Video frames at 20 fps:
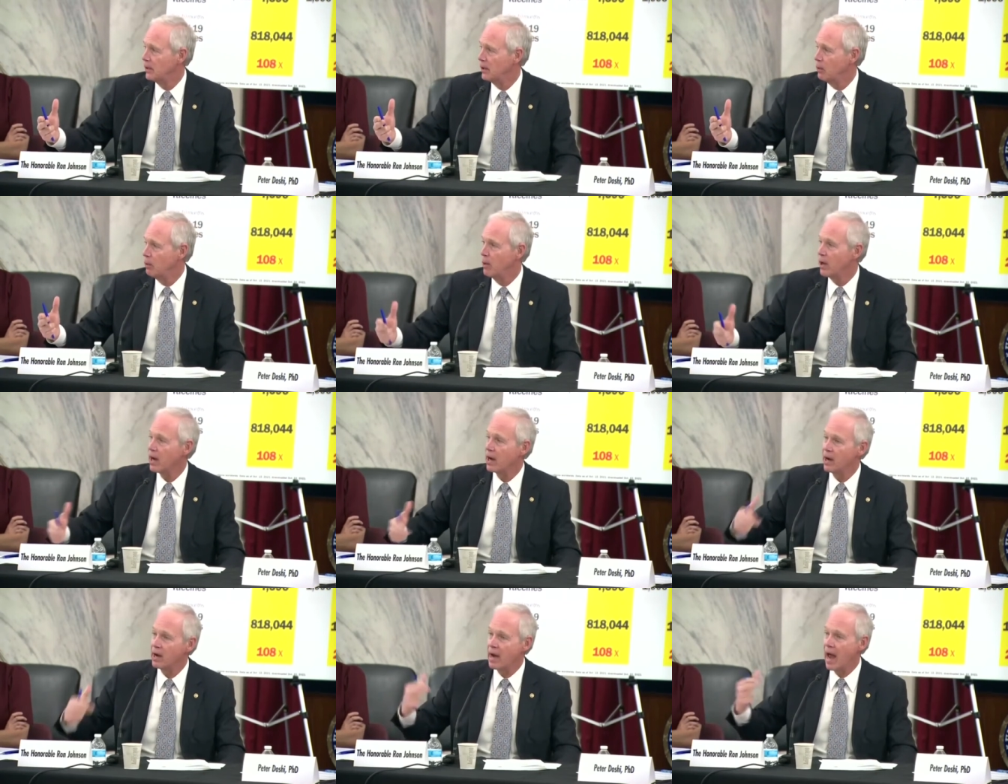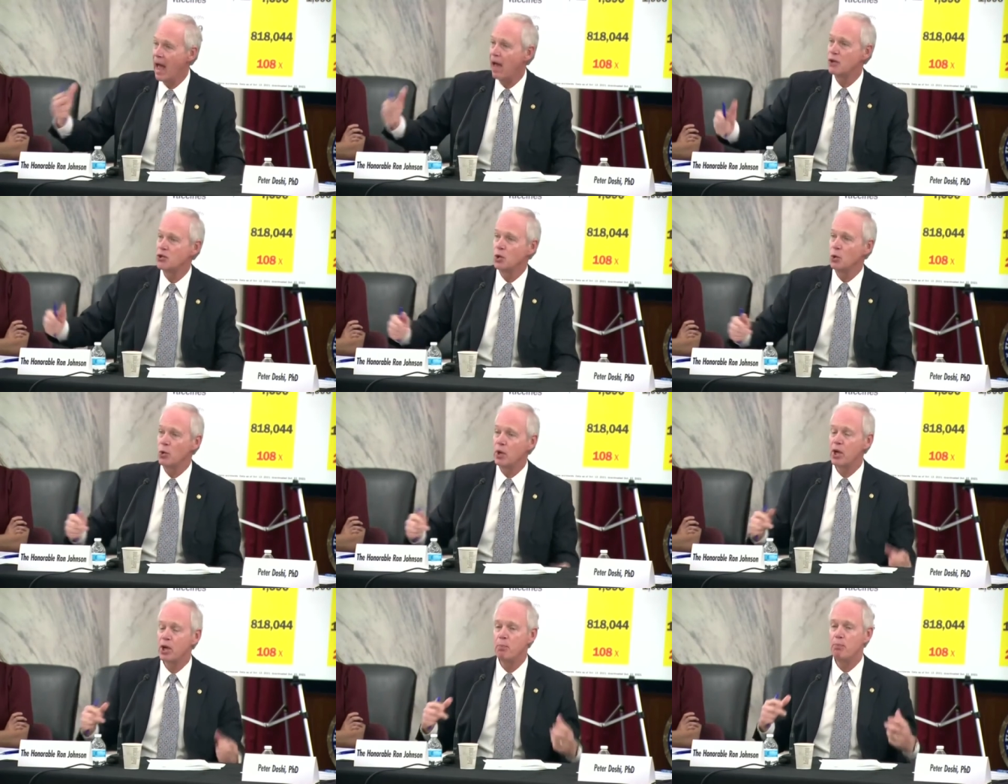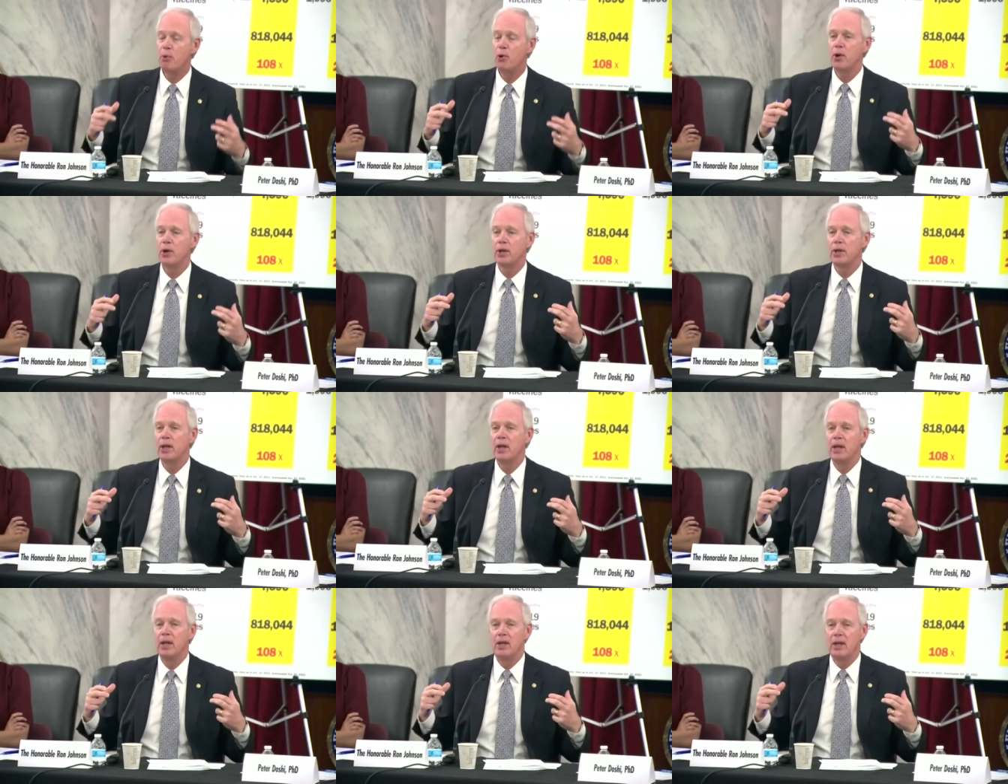We can acknowledge it. We can
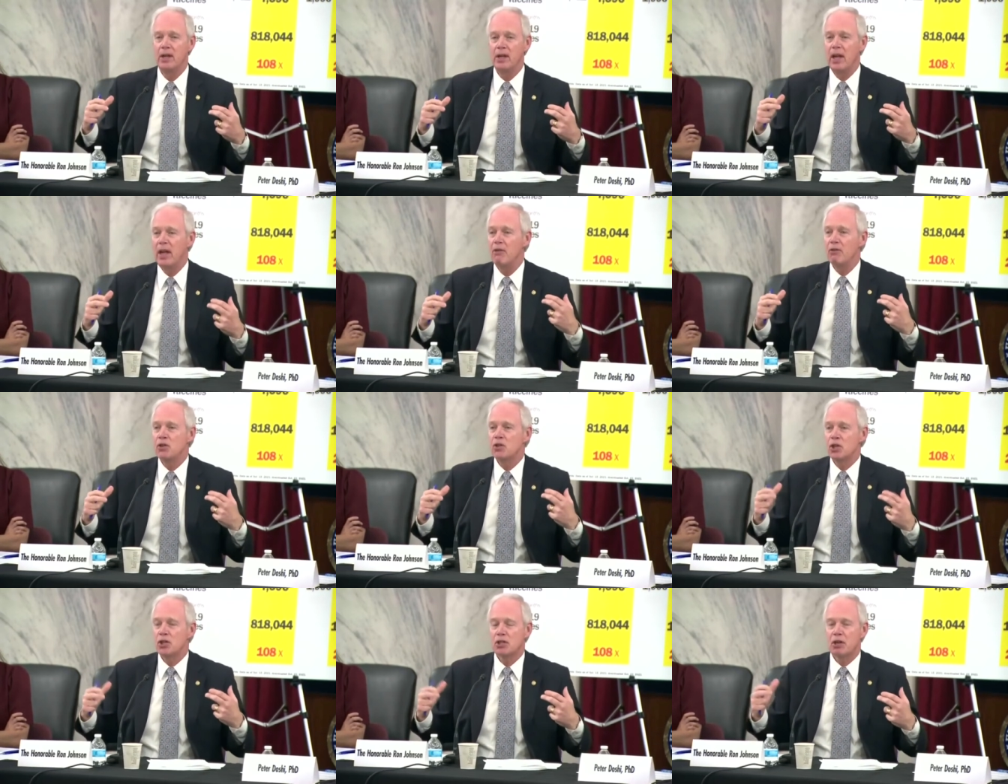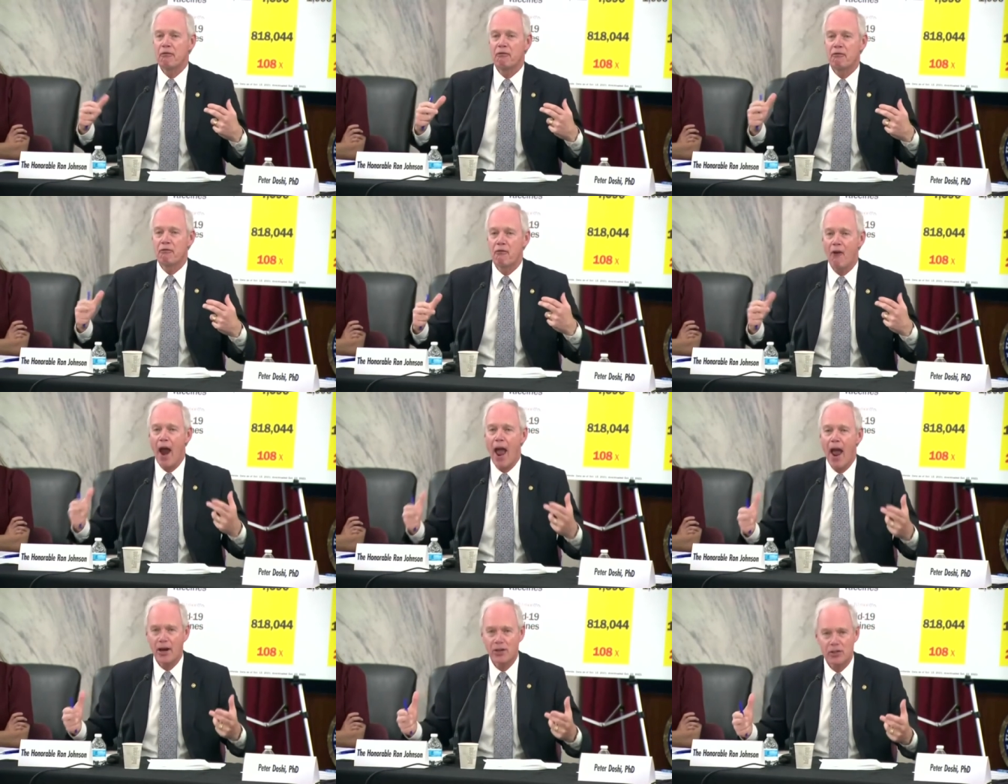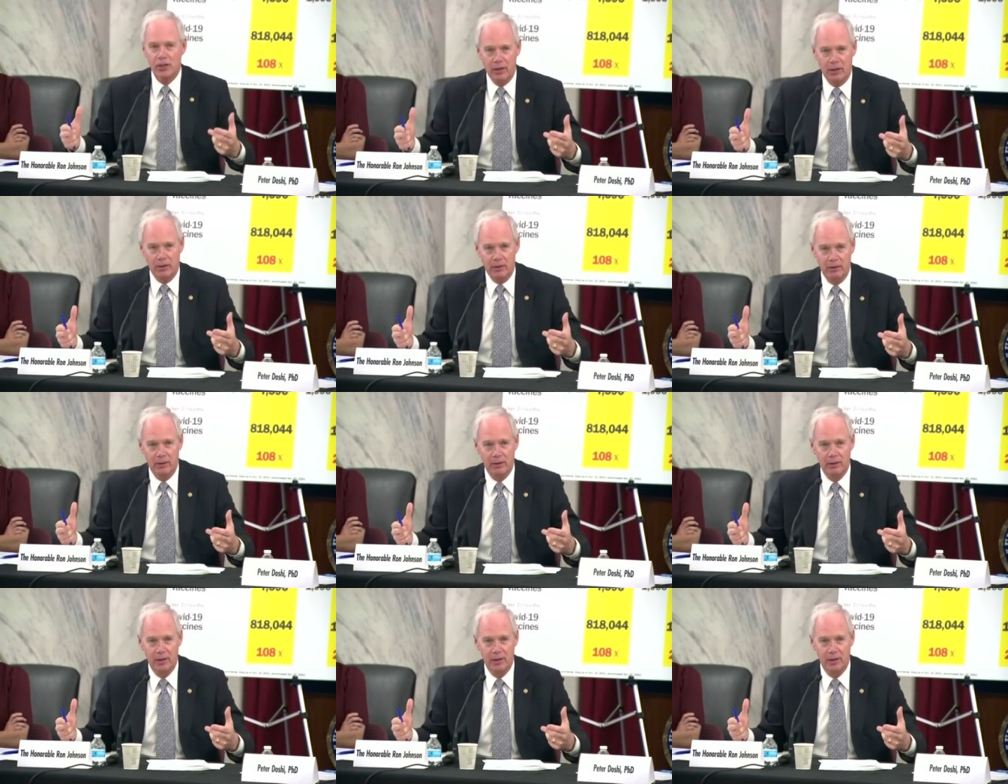put even just a fraction